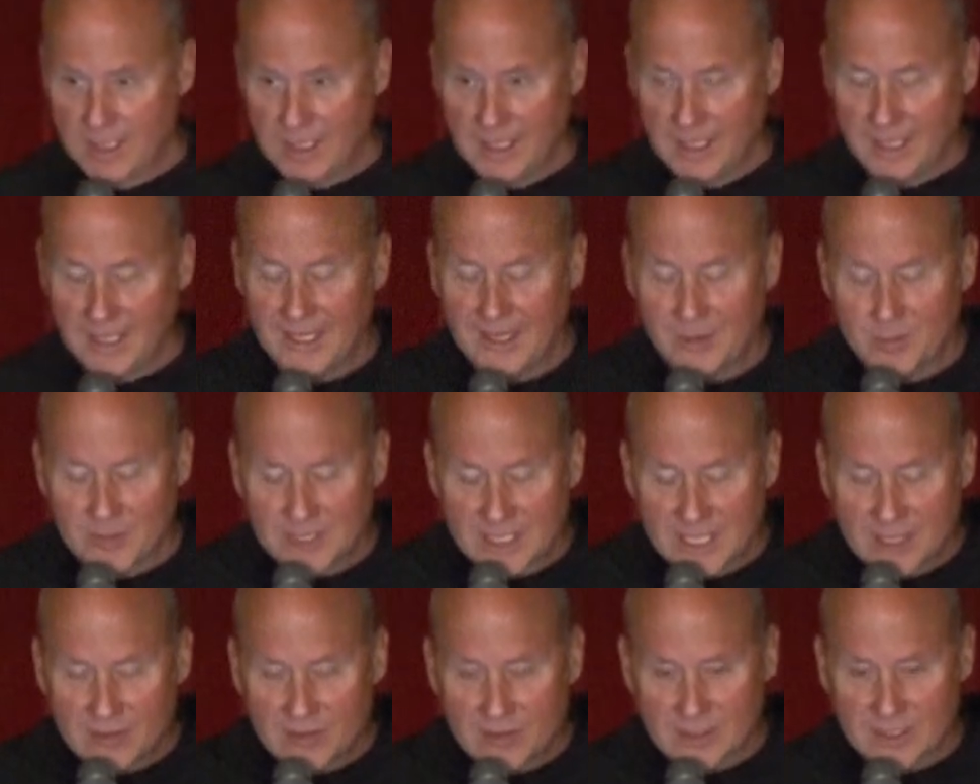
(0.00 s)
And it was
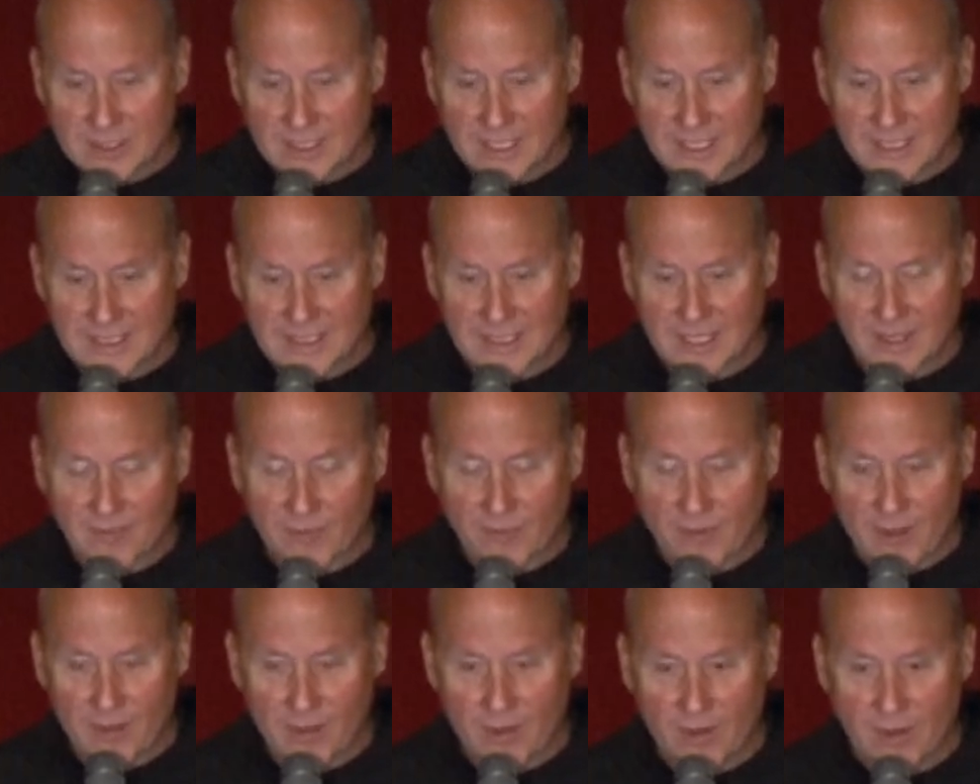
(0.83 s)
interesting. He said,
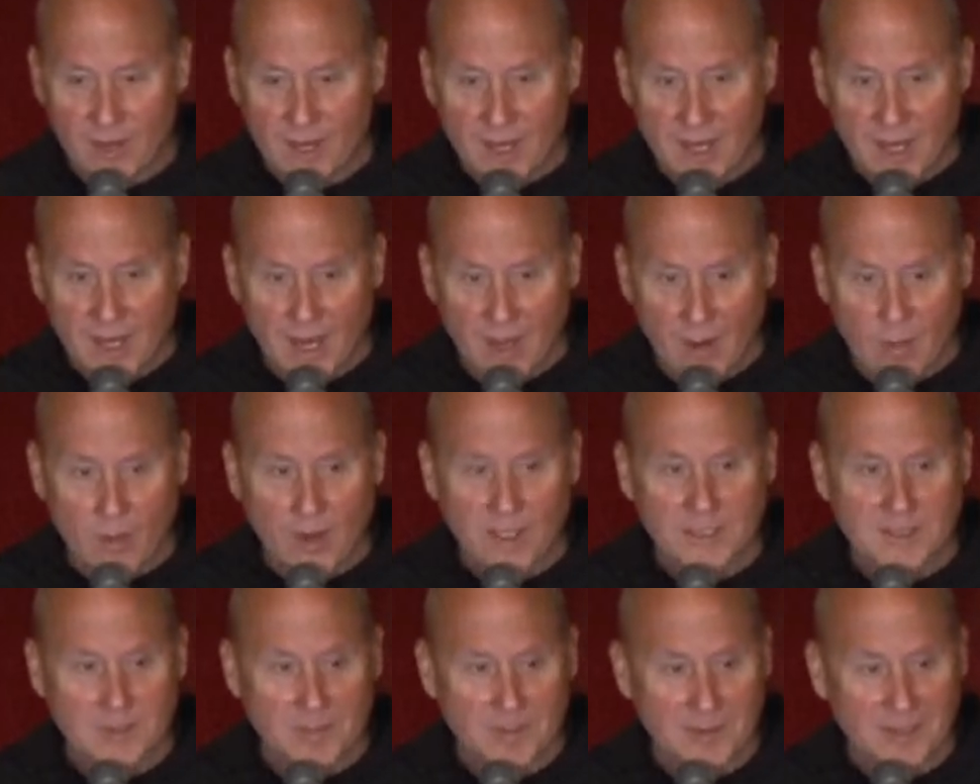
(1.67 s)
Father, I
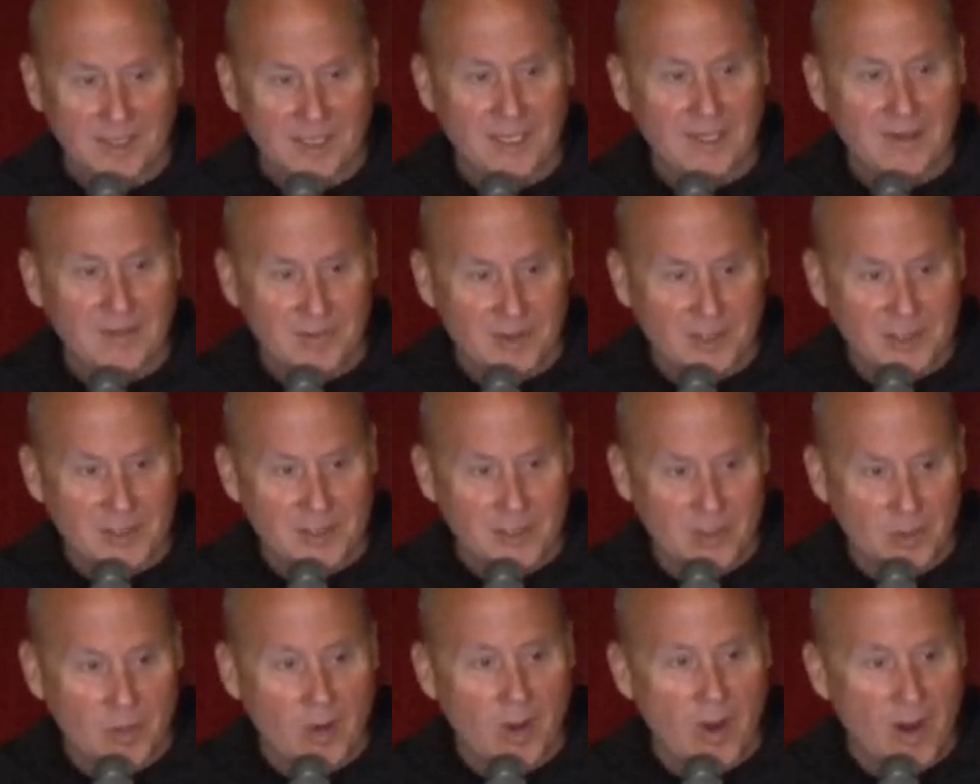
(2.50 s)
want to believe that
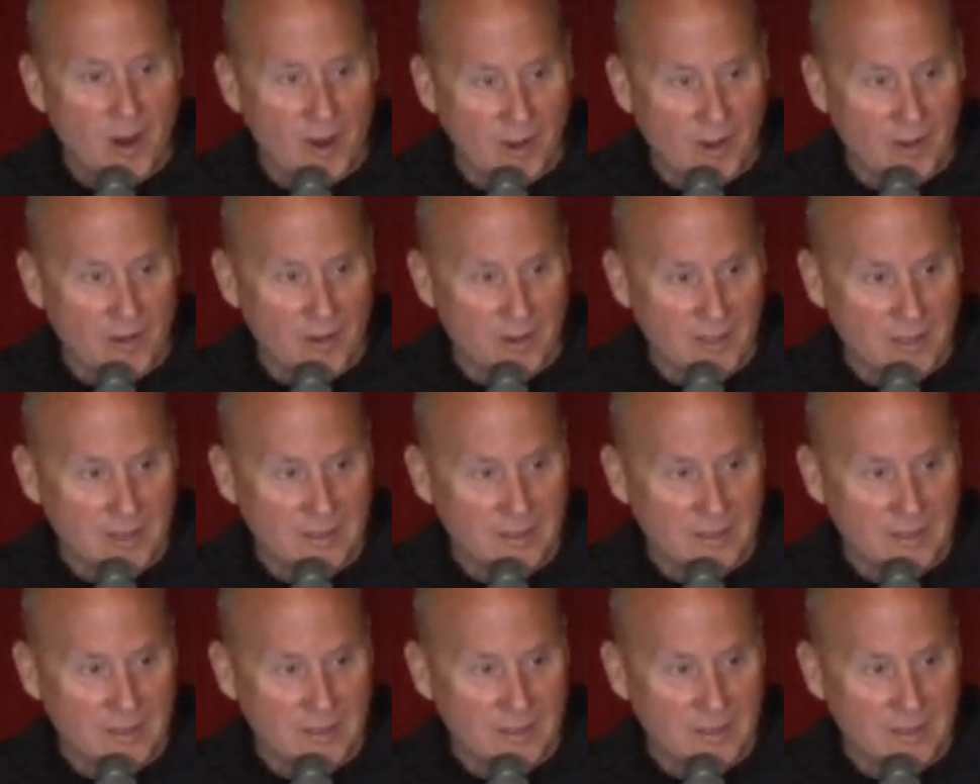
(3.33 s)
you are,